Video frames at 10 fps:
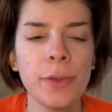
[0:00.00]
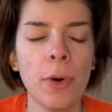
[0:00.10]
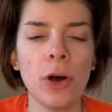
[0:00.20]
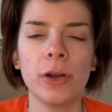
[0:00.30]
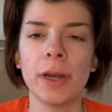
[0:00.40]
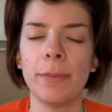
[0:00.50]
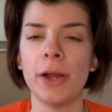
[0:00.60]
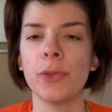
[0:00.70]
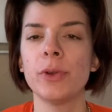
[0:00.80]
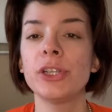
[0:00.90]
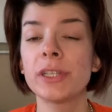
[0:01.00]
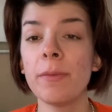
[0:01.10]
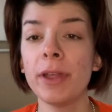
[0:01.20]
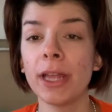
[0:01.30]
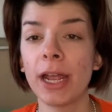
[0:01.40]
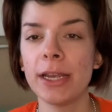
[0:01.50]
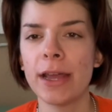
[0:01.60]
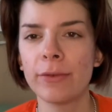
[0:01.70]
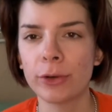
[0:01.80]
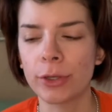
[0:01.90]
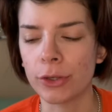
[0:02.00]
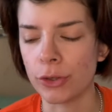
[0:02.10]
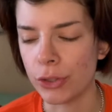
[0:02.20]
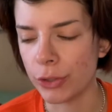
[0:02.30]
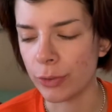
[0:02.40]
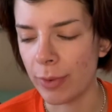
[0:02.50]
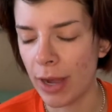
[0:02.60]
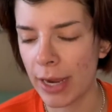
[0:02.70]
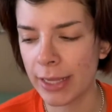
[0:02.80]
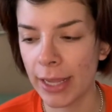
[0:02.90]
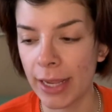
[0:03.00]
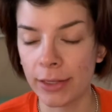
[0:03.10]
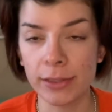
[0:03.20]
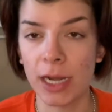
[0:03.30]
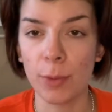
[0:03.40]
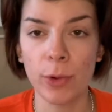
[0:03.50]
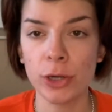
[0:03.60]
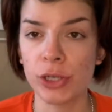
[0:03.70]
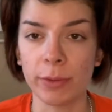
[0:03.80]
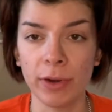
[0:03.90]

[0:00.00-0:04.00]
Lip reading: them all in a month, which is something that I never do, but I can't stop watching it.